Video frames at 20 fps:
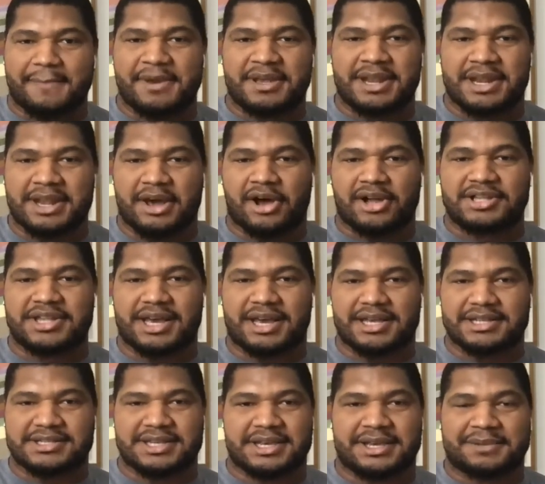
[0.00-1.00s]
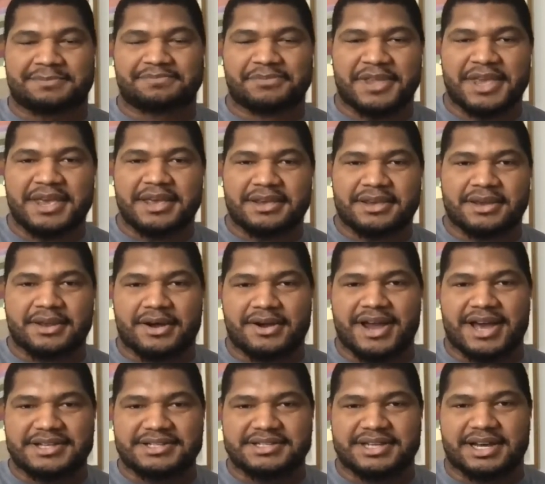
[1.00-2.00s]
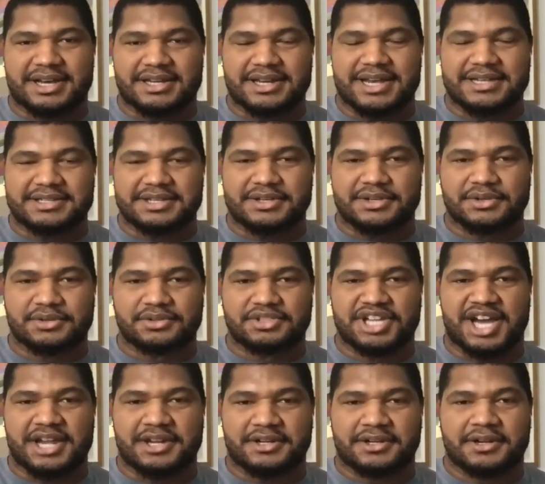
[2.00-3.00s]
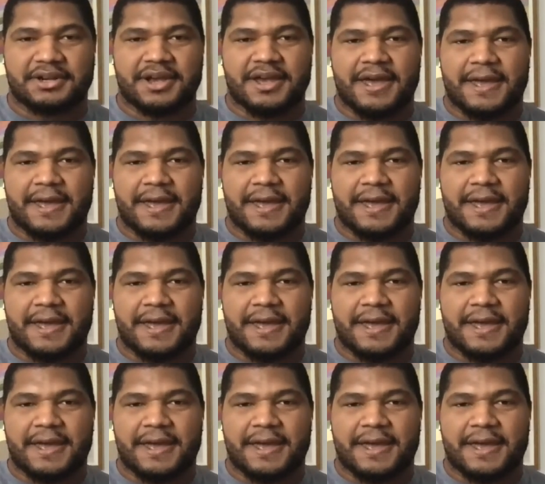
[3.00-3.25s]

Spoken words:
Being on the all-decade team, that's a huge honor.